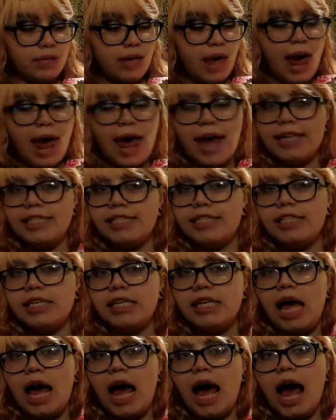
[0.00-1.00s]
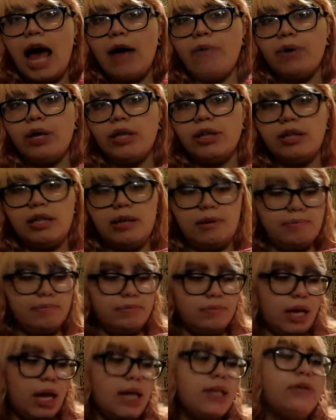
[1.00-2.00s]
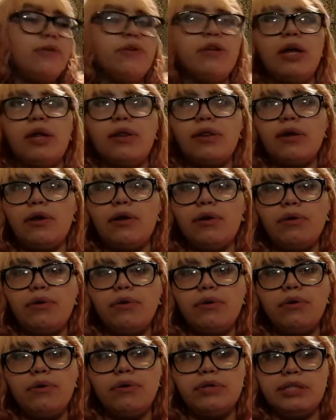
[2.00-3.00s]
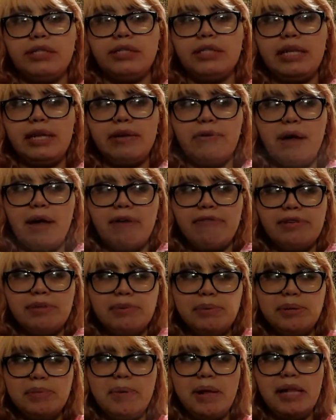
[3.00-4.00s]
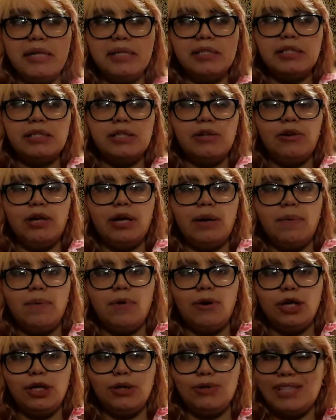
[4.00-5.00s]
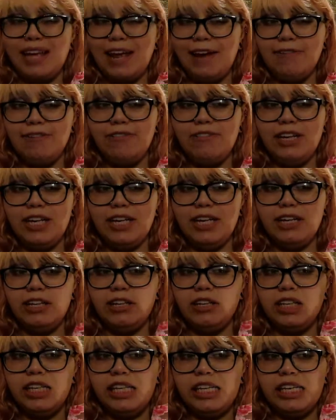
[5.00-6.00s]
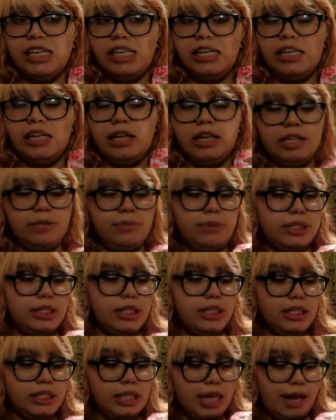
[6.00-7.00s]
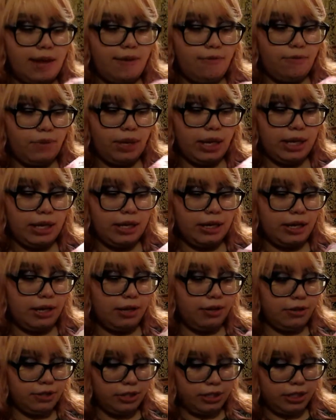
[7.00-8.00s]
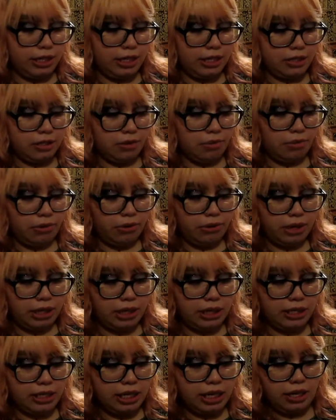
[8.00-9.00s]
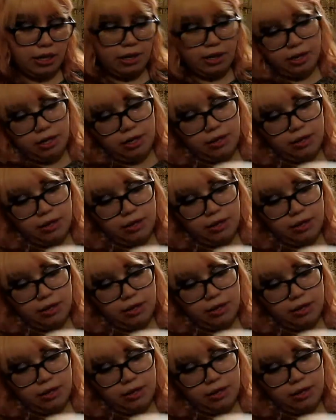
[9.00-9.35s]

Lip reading: And I know that since they don't have as many palettes, they'll get more use out of it. Especially because I have like colors like similarly to